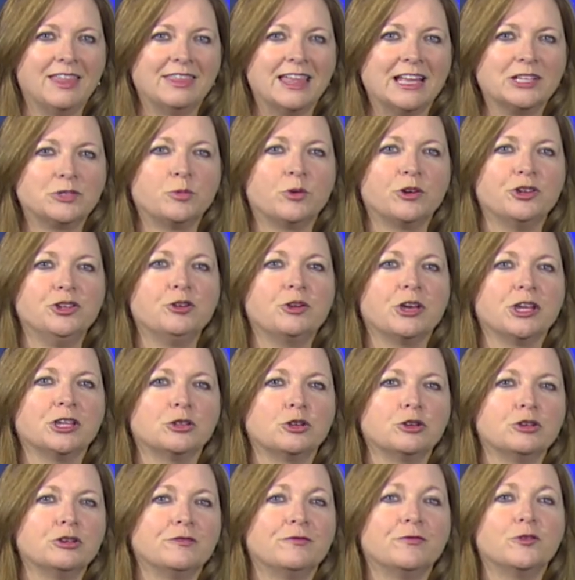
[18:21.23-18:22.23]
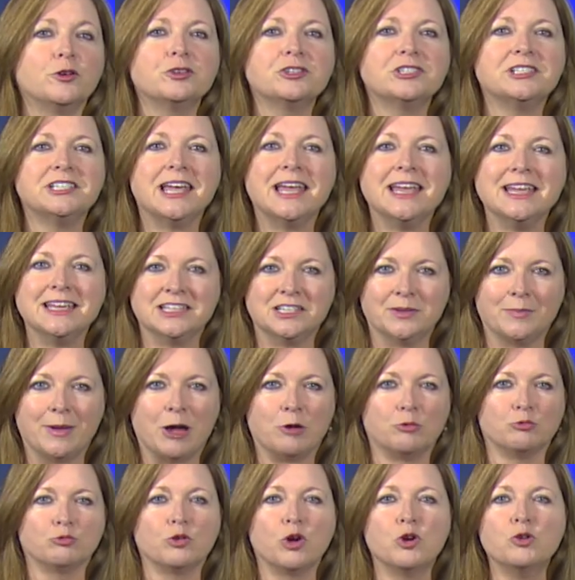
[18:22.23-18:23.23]
That's where you can learn firsthand
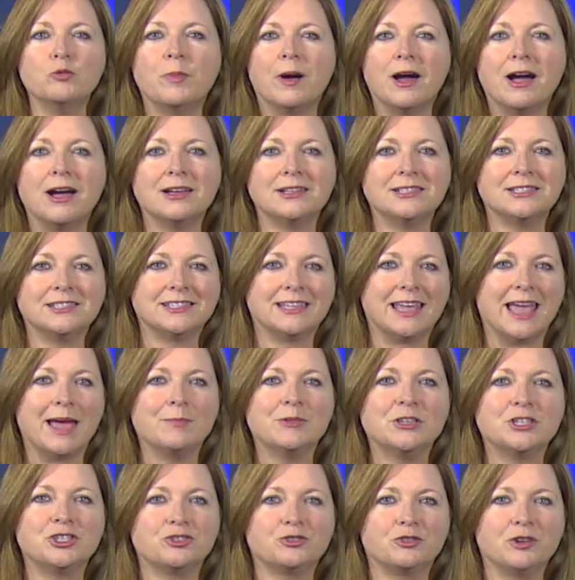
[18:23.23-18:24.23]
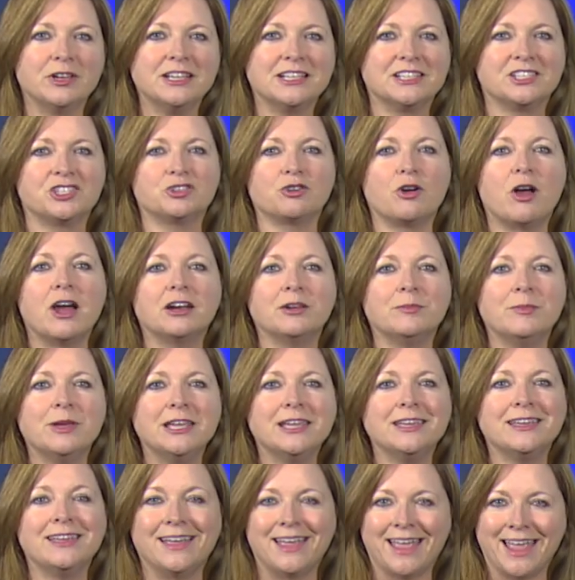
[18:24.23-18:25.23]
about robots, chemistry,
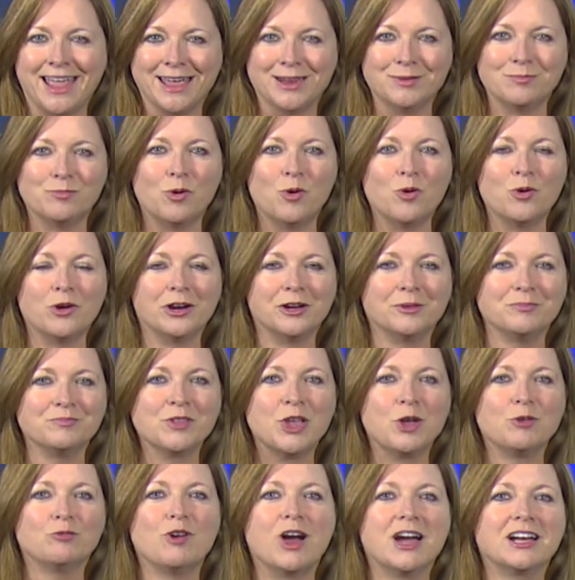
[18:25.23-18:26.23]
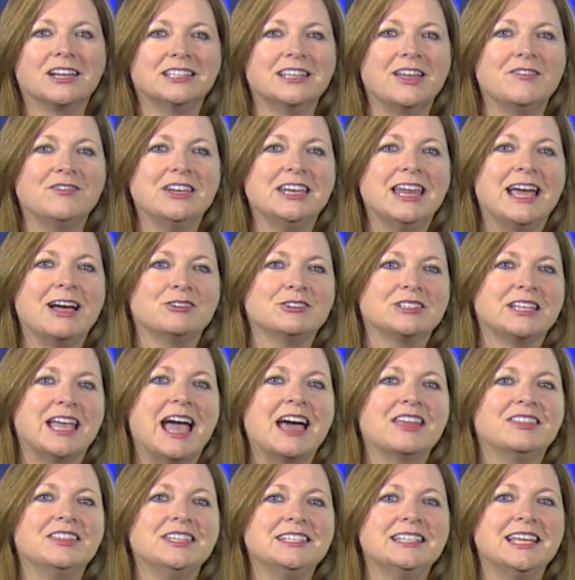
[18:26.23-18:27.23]
astronomy, and more. Rock 11 Now's
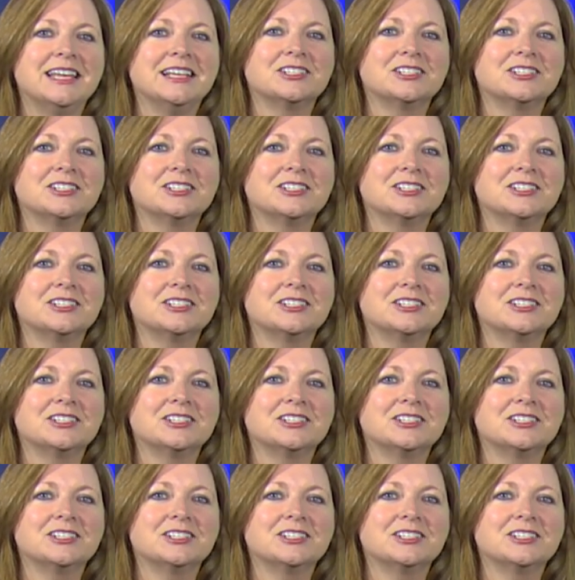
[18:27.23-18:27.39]
Kathy